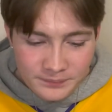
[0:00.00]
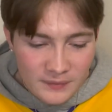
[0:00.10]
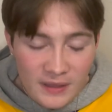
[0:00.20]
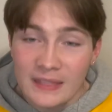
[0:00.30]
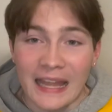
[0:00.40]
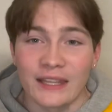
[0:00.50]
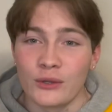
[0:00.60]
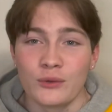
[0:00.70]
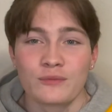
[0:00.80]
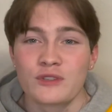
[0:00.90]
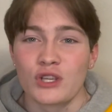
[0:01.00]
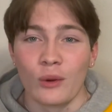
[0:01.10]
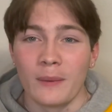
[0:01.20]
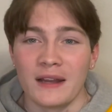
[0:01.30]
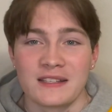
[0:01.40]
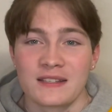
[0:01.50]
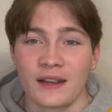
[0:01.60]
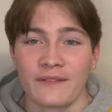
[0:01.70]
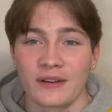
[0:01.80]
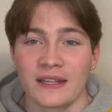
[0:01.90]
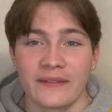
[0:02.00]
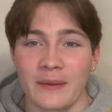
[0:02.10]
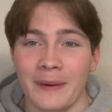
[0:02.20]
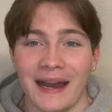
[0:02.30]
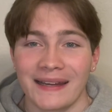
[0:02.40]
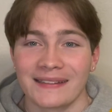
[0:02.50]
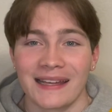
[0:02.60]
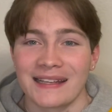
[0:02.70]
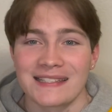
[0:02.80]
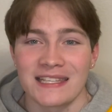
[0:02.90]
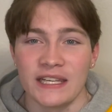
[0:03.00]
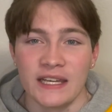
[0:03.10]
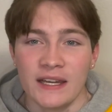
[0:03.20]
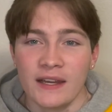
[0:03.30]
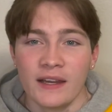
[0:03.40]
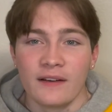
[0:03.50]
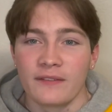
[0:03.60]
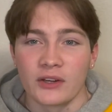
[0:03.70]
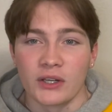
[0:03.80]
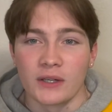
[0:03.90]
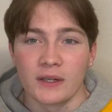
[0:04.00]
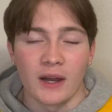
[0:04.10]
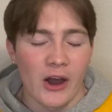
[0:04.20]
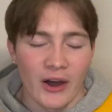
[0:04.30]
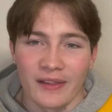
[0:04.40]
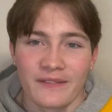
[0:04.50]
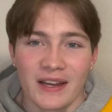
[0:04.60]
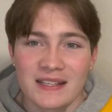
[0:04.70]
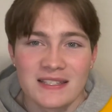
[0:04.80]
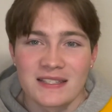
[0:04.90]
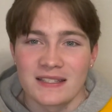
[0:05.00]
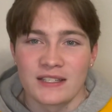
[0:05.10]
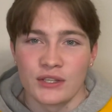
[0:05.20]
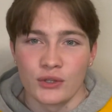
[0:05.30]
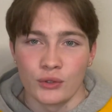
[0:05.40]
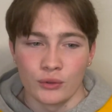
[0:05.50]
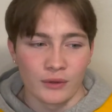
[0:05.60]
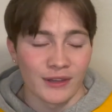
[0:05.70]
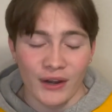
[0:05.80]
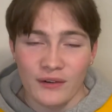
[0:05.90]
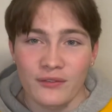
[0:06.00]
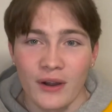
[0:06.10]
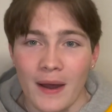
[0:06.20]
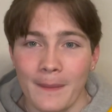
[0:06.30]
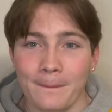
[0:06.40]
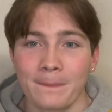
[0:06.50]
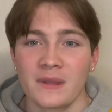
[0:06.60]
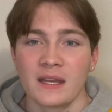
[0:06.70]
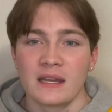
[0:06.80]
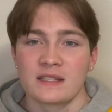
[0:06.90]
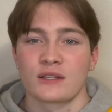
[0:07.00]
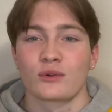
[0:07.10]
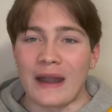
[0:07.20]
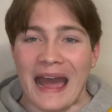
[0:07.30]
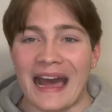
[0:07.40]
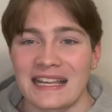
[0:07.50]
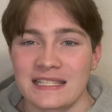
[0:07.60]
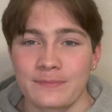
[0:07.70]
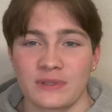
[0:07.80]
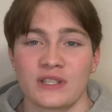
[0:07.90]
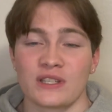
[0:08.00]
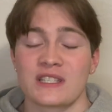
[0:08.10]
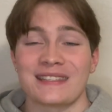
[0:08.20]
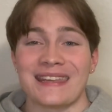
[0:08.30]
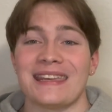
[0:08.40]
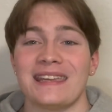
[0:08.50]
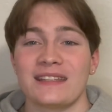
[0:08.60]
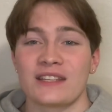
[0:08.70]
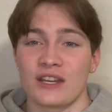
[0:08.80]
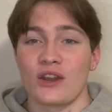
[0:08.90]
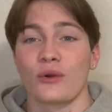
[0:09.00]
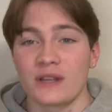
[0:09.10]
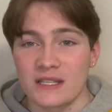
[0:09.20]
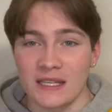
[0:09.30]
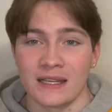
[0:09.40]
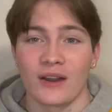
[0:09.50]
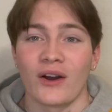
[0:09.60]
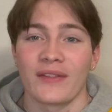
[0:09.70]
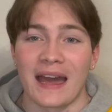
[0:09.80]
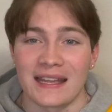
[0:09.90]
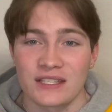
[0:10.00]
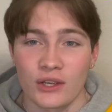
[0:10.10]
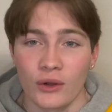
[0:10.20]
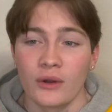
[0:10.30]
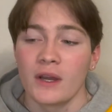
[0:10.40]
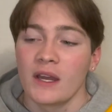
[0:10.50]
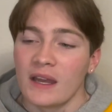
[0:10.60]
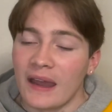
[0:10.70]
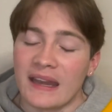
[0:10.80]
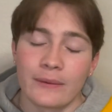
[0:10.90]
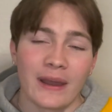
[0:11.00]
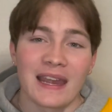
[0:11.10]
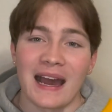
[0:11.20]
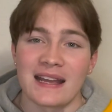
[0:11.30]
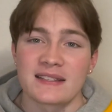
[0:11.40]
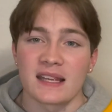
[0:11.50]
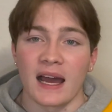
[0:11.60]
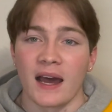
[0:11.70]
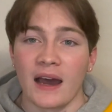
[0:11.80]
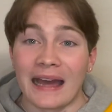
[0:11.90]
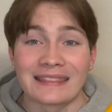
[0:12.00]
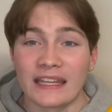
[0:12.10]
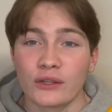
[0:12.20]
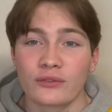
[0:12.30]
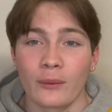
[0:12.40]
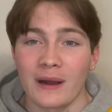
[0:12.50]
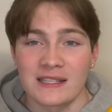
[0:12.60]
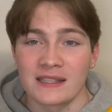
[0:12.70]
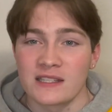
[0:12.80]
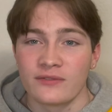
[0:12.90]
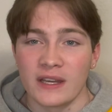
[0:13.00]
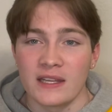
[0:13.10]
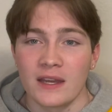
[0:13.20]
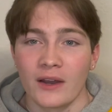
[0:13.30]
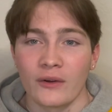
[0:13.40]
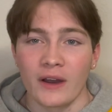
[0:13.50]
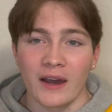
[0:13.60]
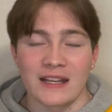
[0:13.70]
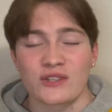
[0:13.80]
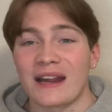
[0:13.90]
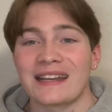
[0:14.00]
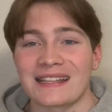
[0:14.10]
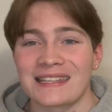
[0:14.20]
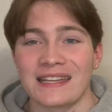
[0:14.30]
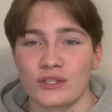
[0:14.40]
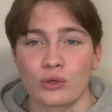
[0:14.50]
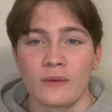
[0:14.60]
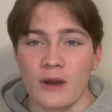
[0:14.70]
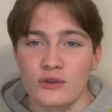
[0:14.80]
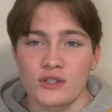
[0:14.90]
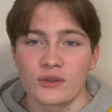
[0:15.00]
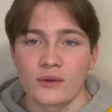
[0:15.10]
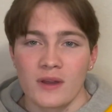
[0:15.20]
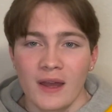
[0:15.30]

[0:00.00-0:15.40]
Thank you so much for leaving behind a legacy for all of us to learn from, to grasp, to see, to notice, and all that. So anyway, guys, I thank you for watching this video. I tried not to get too emotional.